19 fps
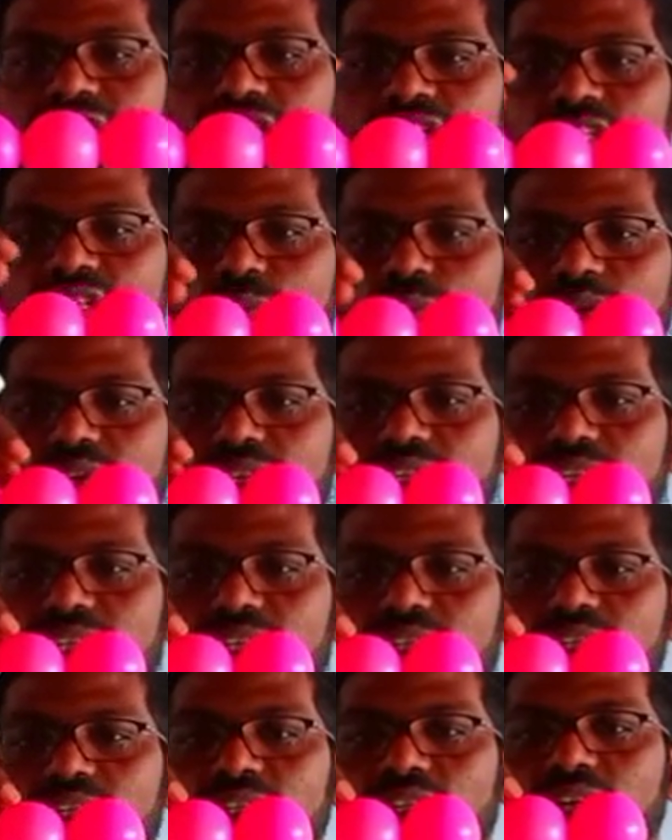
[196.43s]
other
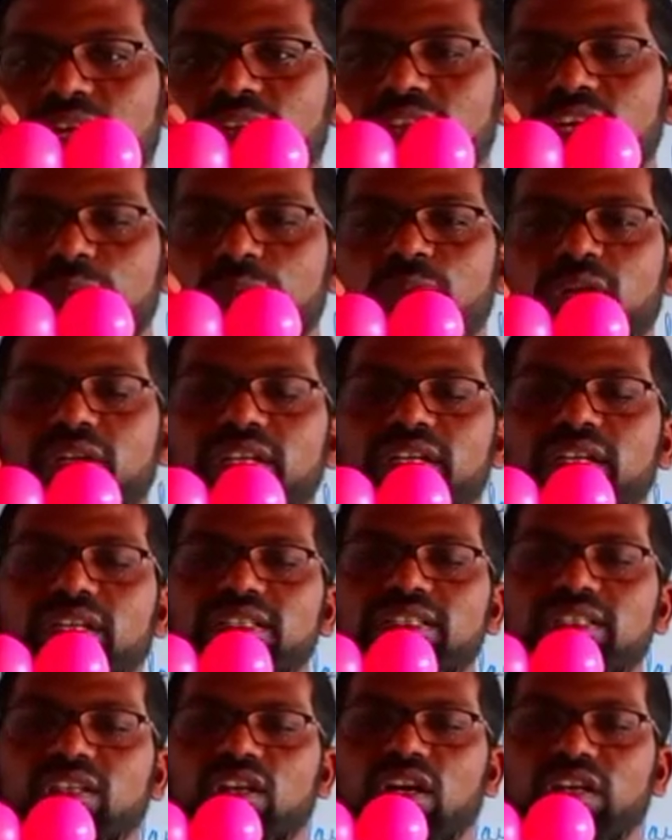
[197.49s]
particle, that particle is
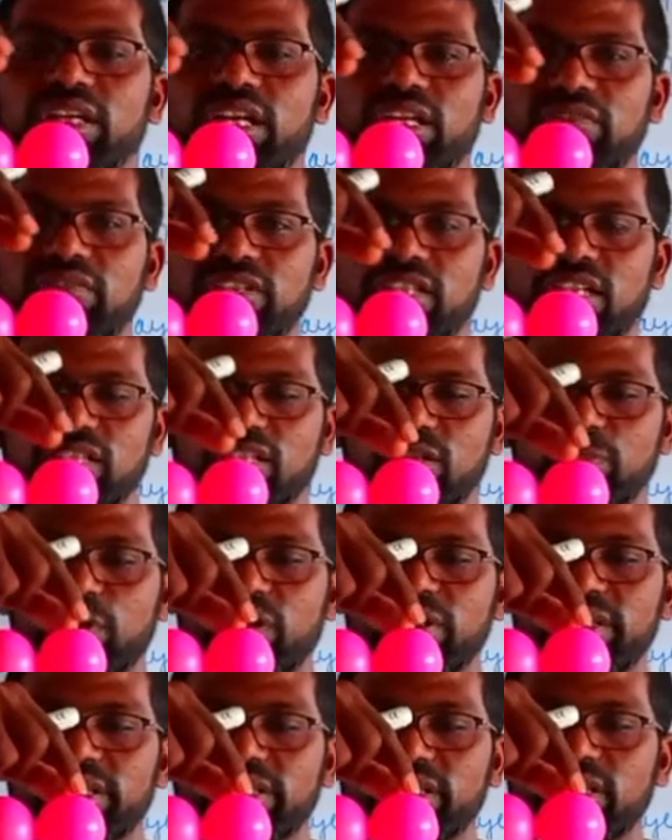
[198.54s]
in contact with other
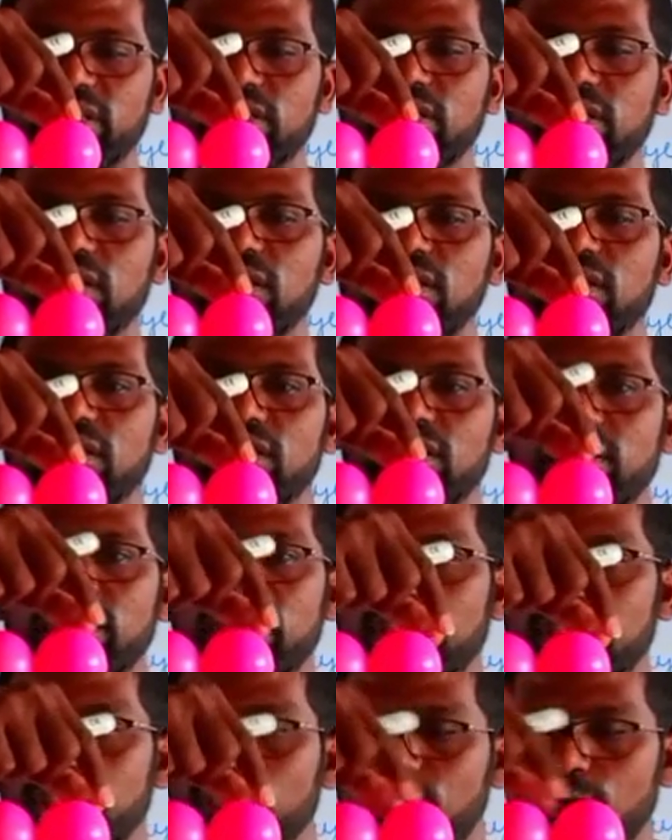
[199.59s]
particle in
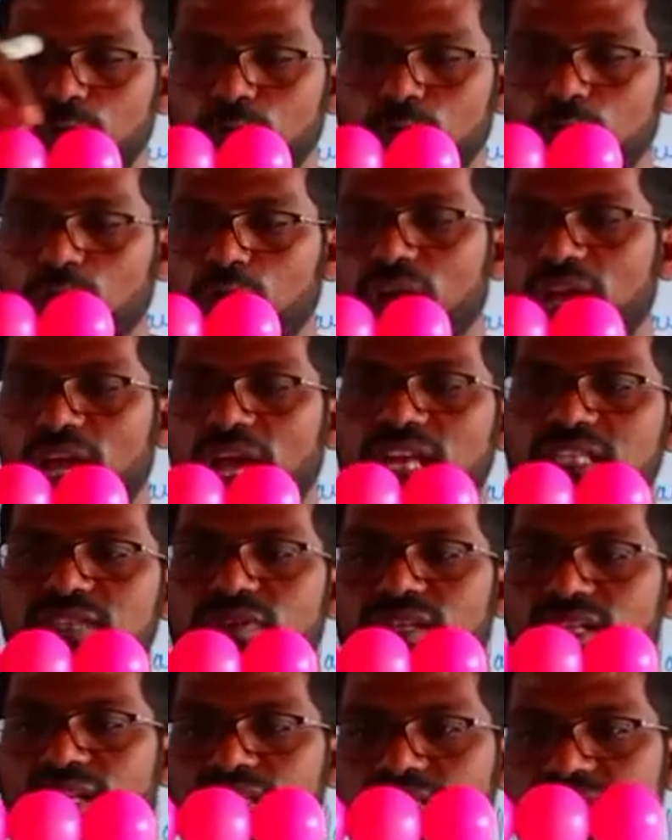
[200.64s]
a row as
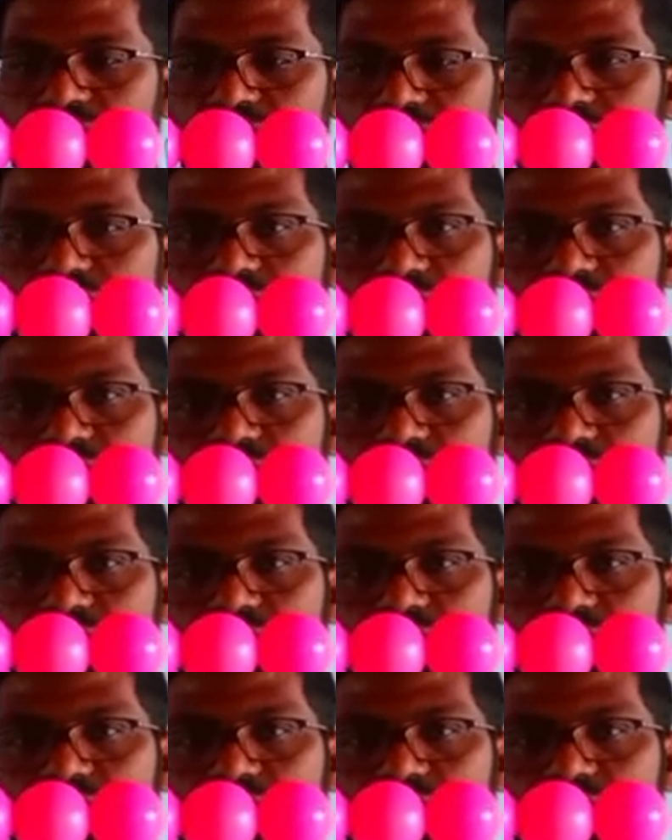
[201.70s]
well as in a